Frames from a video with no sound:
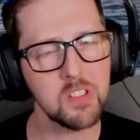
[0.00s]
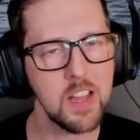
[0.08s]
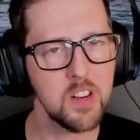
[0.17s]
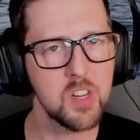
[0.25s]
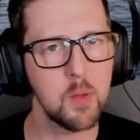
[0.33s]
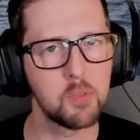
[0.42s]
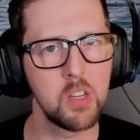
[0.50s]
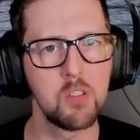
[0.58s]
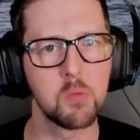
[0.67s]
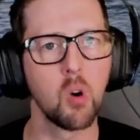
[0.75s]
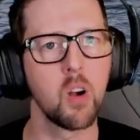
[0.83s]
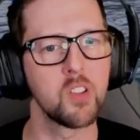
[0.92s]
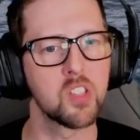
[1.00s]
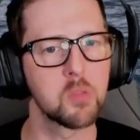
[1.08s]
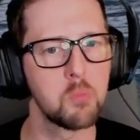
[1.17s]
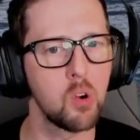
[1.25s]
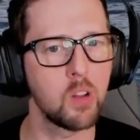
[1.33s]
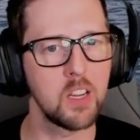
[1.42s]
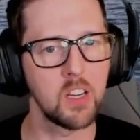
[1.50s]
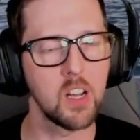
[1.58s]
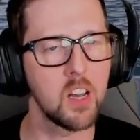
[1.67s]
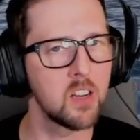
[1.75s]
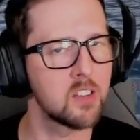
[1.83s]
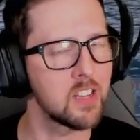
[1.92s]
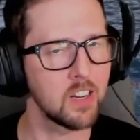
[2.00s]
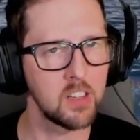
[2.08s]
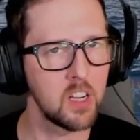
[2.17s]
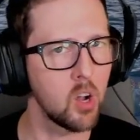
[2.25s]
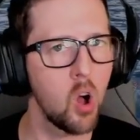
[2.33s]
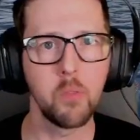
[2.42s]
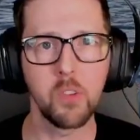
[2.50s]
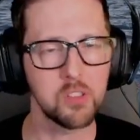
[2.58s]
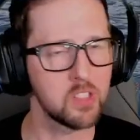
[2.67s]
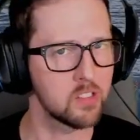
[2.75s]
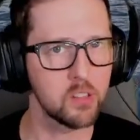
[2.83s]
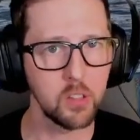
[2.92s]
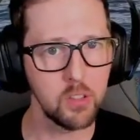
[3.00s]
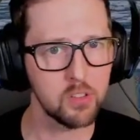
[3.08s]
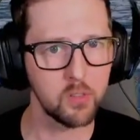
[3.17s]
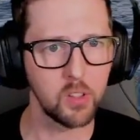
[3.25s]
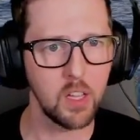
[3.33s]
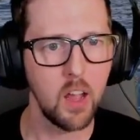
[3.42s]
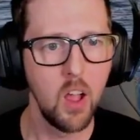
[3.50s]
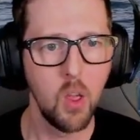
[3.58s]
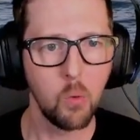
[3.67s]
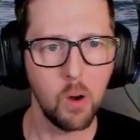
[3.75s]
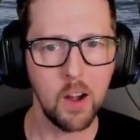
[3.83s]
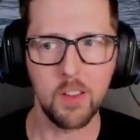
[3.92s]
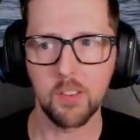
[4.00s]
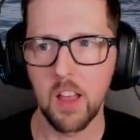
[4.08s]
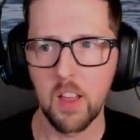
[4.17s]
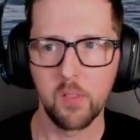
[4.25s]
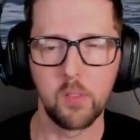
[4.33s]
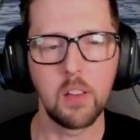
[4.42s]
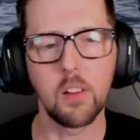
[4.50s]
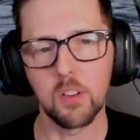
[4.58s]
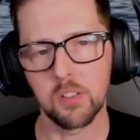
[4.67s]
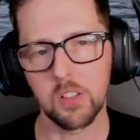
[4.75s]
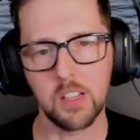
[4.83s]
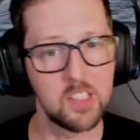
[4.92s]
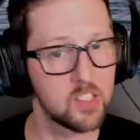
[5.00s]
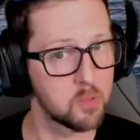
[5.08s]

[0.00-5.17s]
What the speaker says: that ship to use more of a smoke and gun technique almost exclusively, whereas Velos can